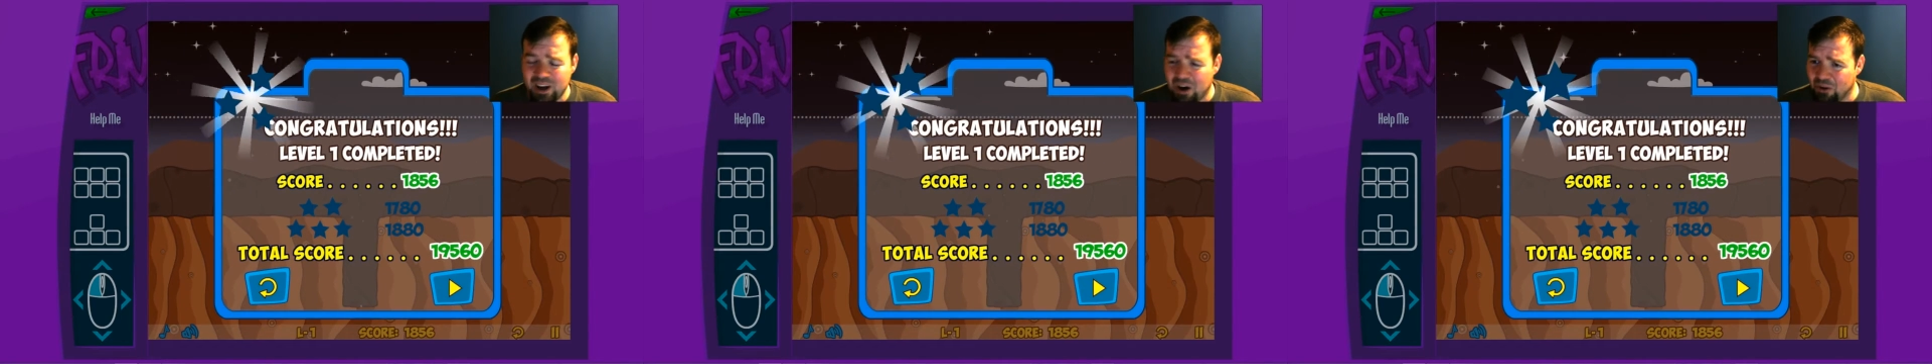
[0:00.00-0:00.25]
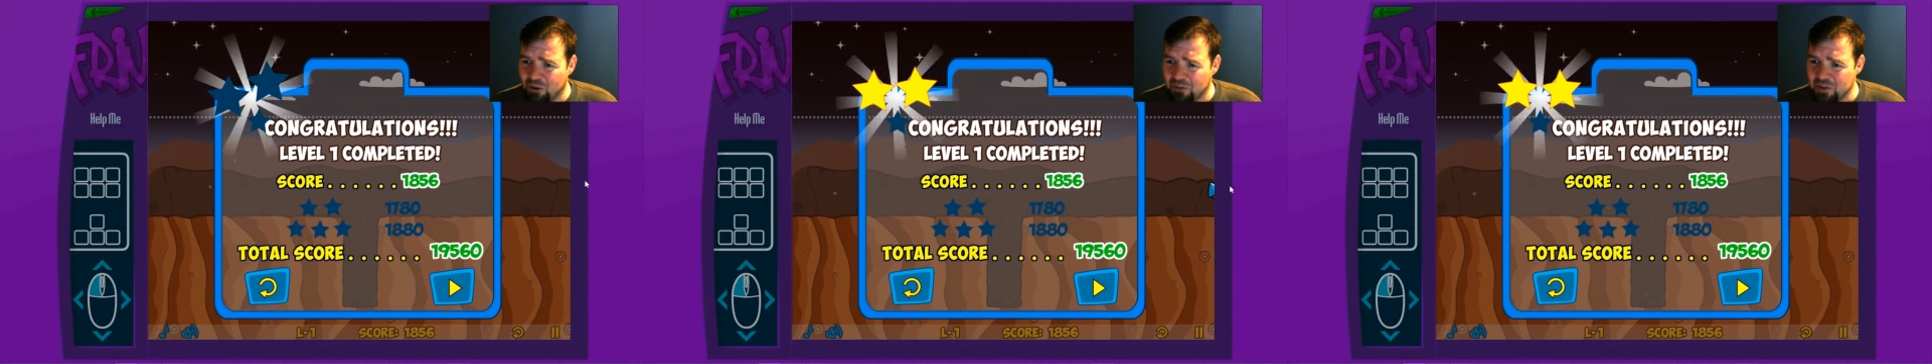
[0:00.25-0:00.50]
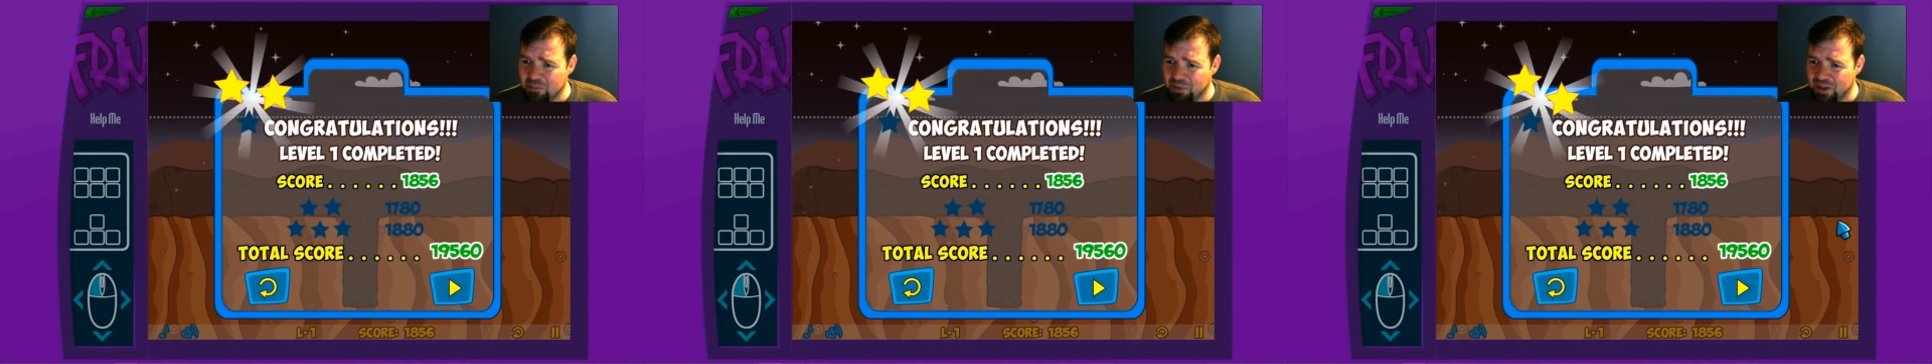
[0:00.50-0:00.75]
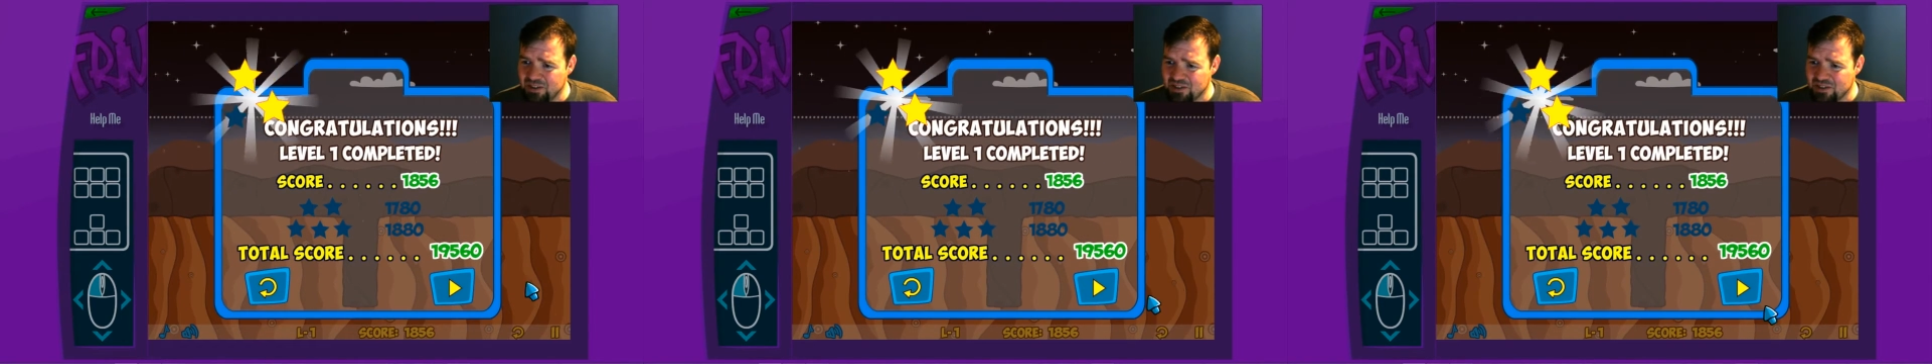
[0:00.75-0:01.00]
all over the
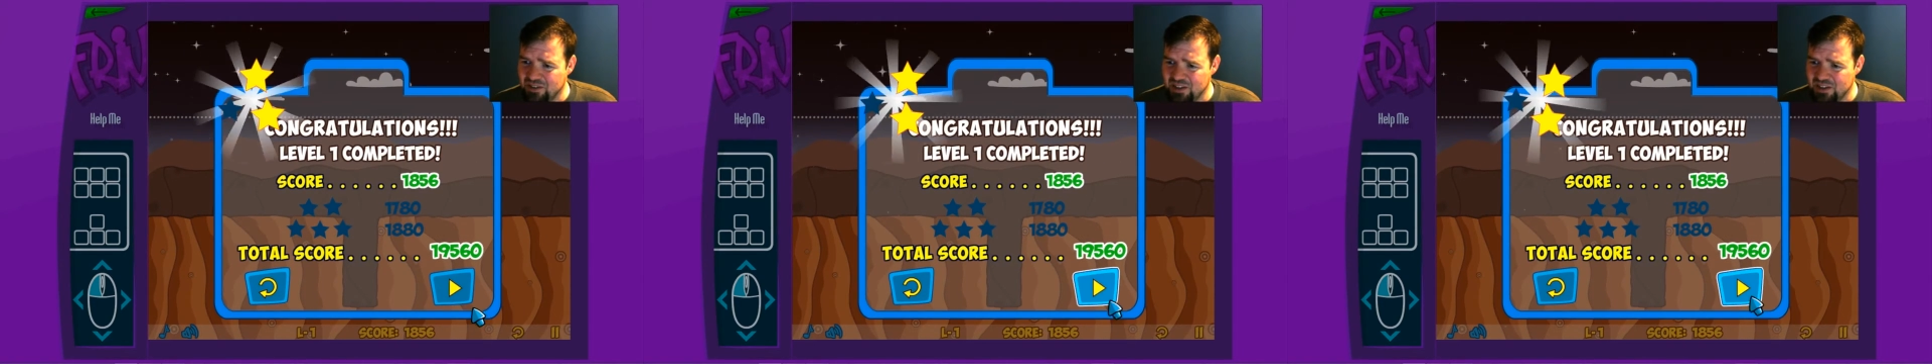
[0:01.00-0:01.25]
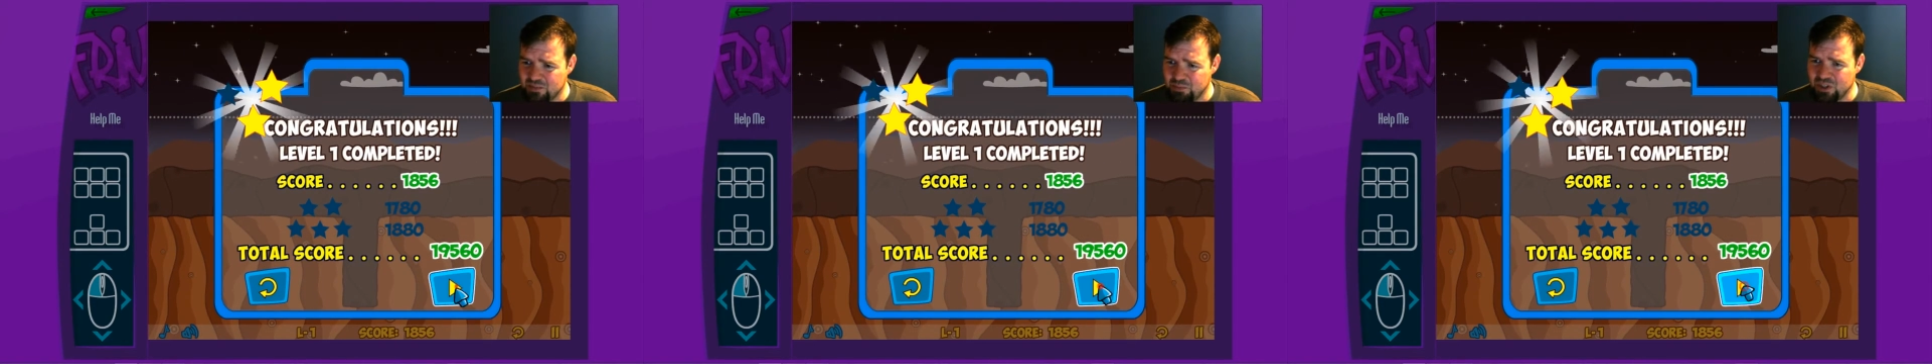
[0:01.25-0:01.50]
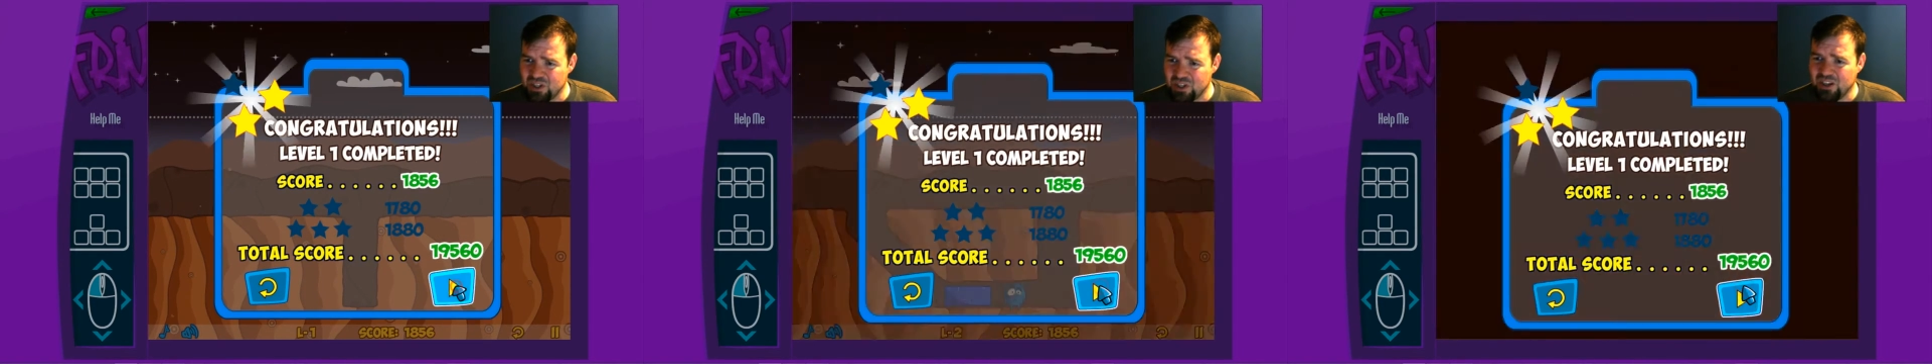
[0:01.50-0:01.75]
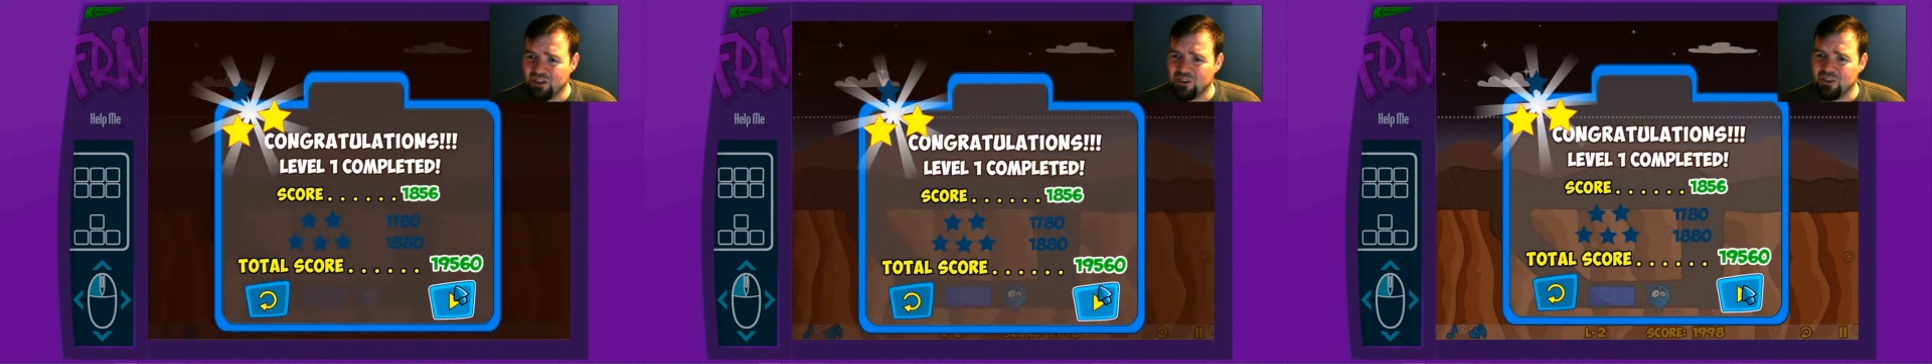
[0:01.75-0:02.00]
place on this
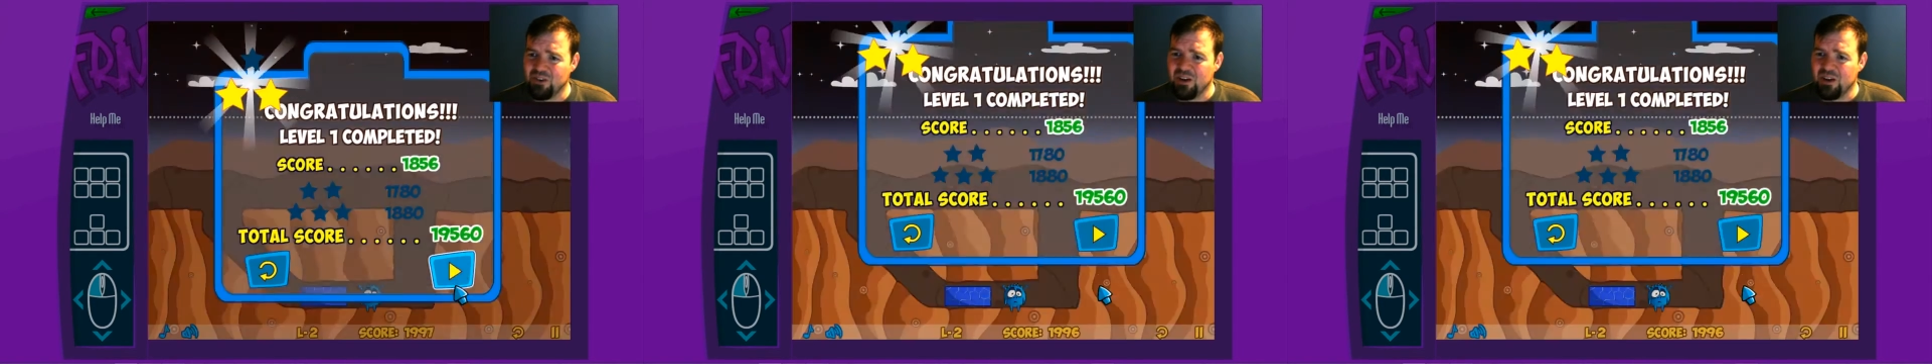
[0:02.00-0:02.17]
particular